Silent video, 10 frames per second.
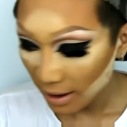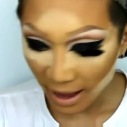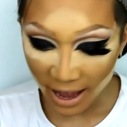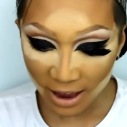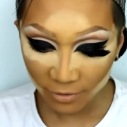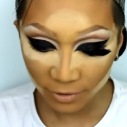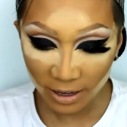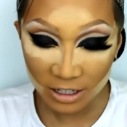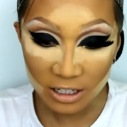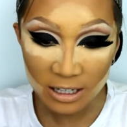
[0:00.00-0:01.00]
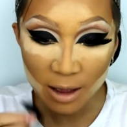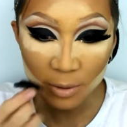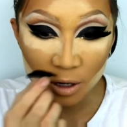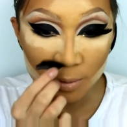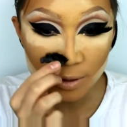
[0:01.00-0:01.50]
And for lashes, I'm
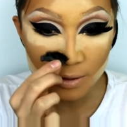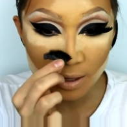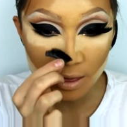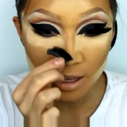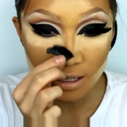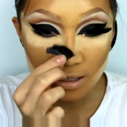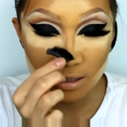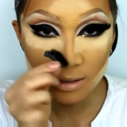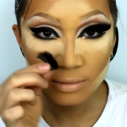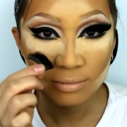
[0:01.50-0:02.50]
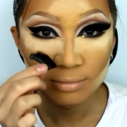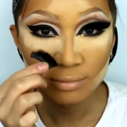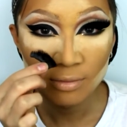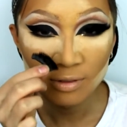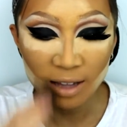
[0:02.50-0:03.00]
going to be using this,
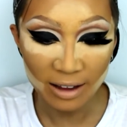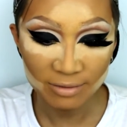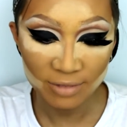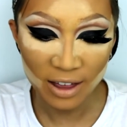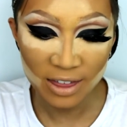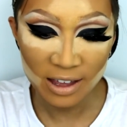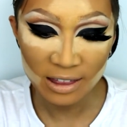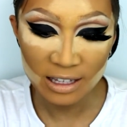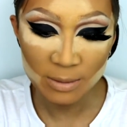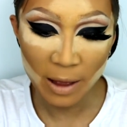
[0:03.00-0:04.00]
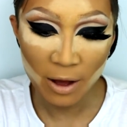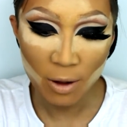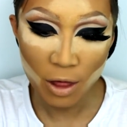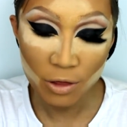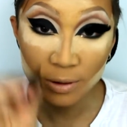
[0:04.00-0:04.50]
I think there's
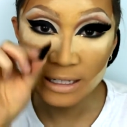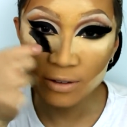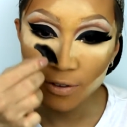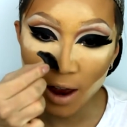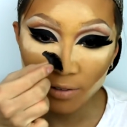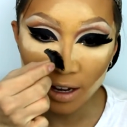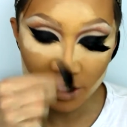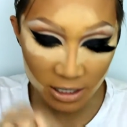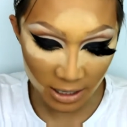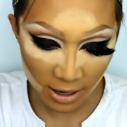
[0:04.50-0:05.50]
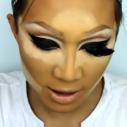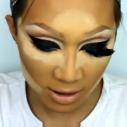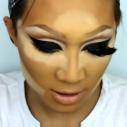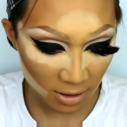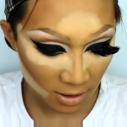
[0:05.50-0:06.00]
about 3 to 5 lashes here,
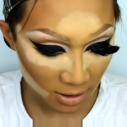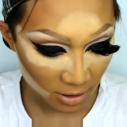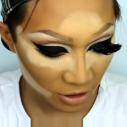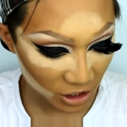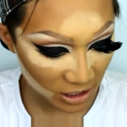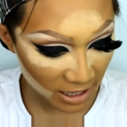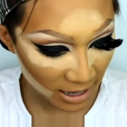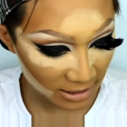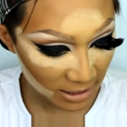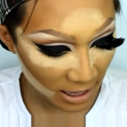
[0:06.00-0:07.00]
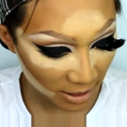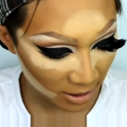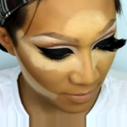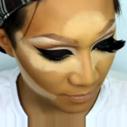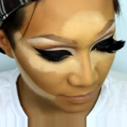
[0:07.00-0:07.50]
just stacked together.